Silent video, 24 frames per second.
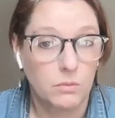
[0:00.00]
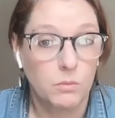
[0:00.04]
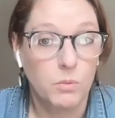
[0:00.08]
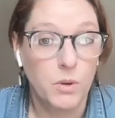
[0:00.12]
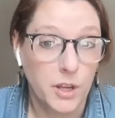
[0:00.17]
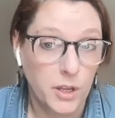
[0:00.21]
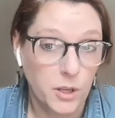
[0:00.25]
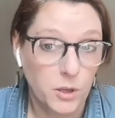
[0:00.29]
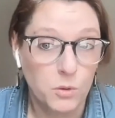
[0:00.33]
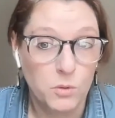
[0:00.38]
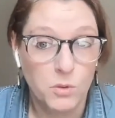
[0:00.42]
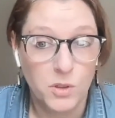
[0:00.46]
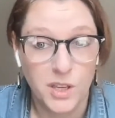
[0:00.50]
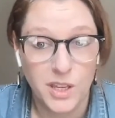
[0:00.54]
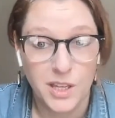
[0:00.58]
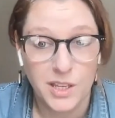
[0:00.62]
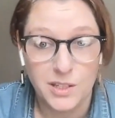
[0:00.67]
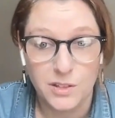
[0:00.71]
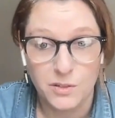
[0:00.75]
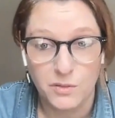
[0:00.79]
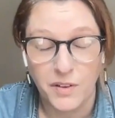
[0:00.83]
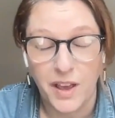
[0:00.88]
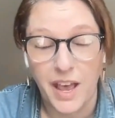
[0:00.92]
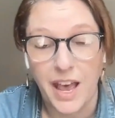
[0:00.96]
what you think
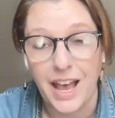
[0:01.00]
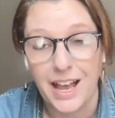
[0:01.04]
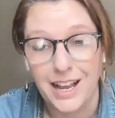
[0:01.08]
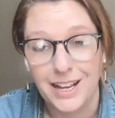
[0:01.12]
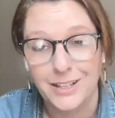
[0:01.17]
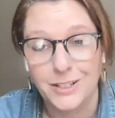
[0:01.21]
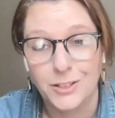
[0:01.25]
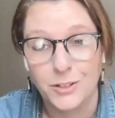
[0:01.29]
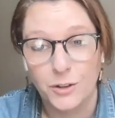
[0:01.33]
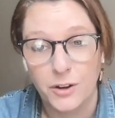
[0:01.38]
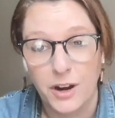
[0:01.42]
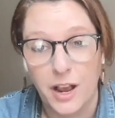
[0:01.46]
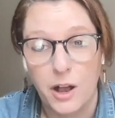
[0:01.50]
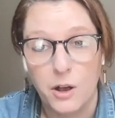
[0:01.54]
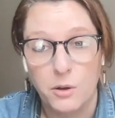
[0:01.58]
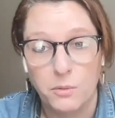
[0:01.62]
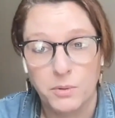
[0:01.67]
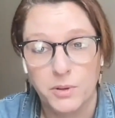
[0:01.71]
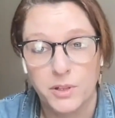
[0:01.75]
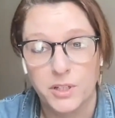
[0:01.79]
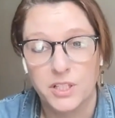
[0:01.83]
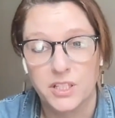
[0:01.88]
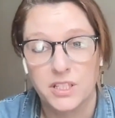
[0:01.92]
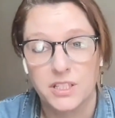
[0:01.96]
is facts or
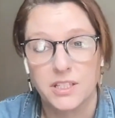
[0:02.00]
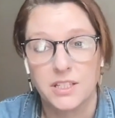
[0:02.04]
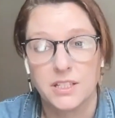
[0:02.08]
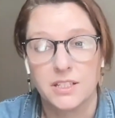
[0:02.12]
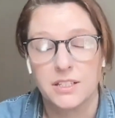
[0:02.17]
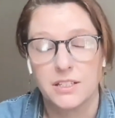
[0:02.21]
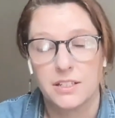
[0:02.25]
output.